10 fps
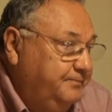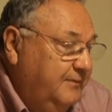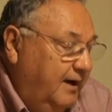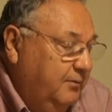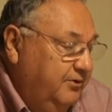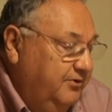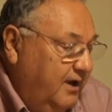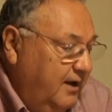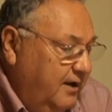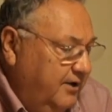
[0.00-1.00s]
that was
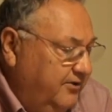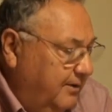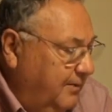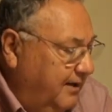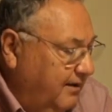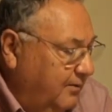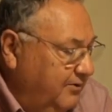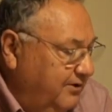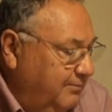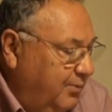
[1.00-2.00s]
something I thought
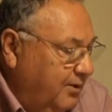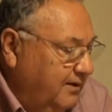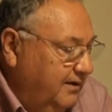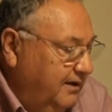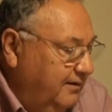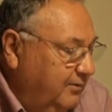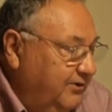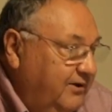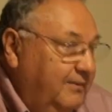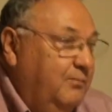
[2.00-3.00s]
was important, and it
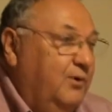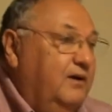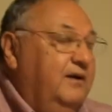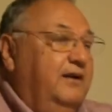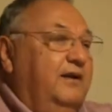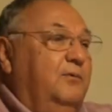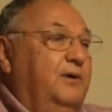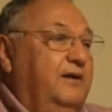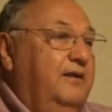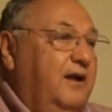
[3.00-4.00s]
was important to deal
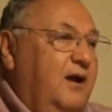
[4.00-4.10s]
with.